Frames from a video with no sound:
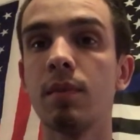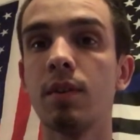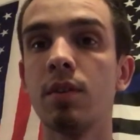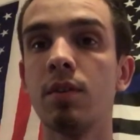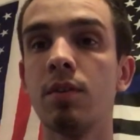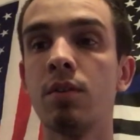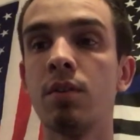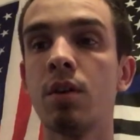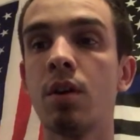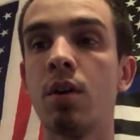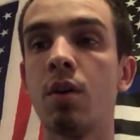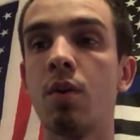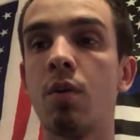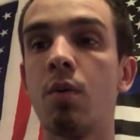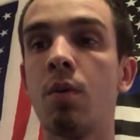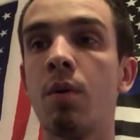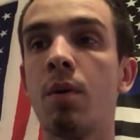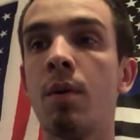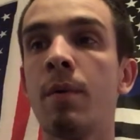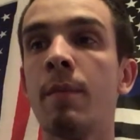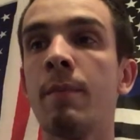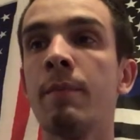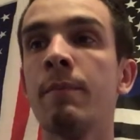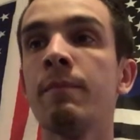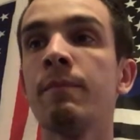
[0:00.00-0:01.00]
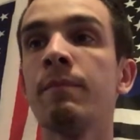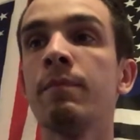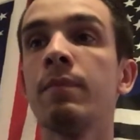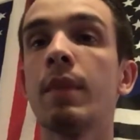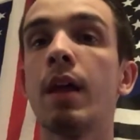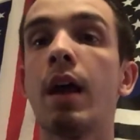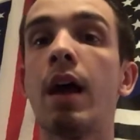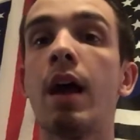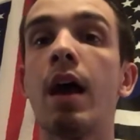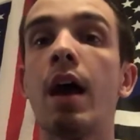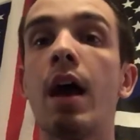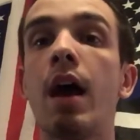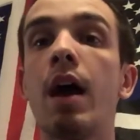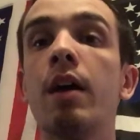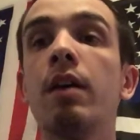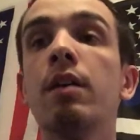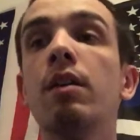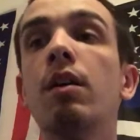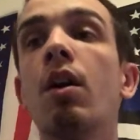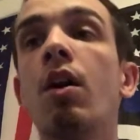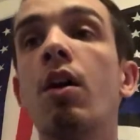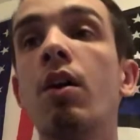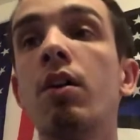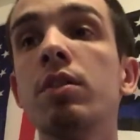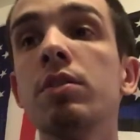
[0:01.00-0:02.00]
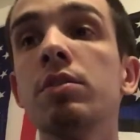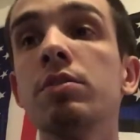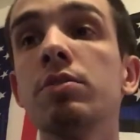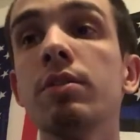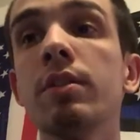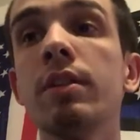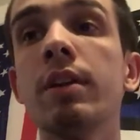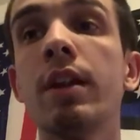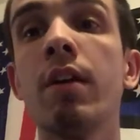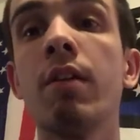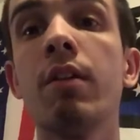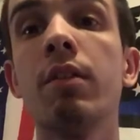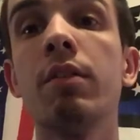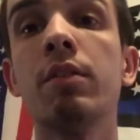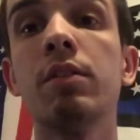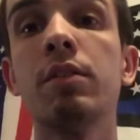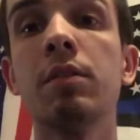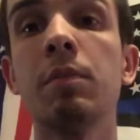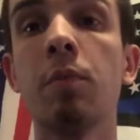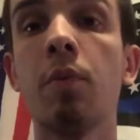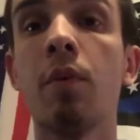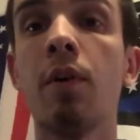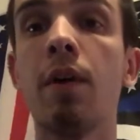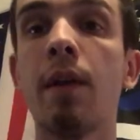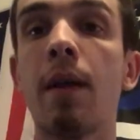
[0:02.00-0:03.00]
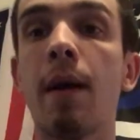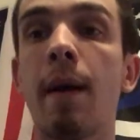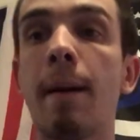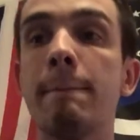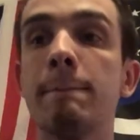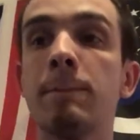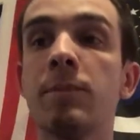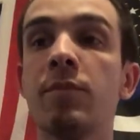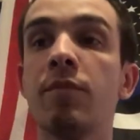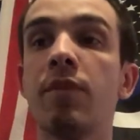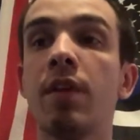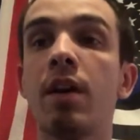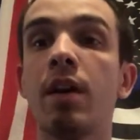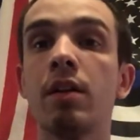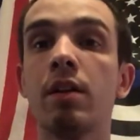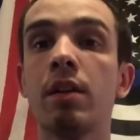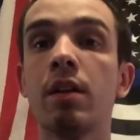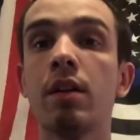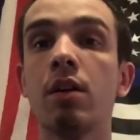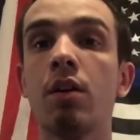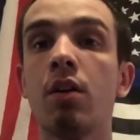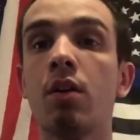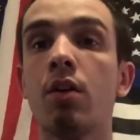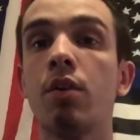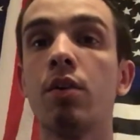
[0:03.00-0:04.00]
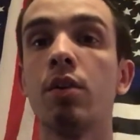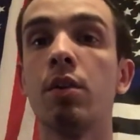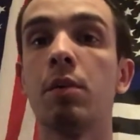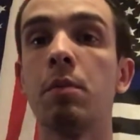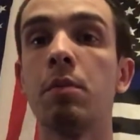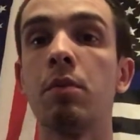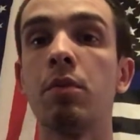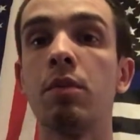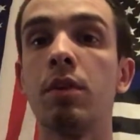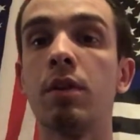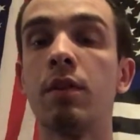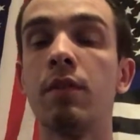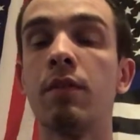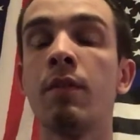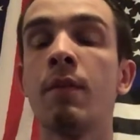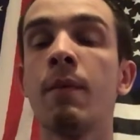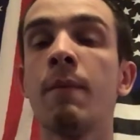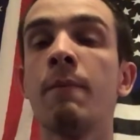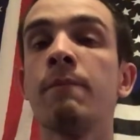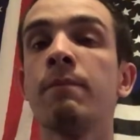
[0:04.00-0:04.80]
you know, I honestly now at this point, I'm finding it hard to believe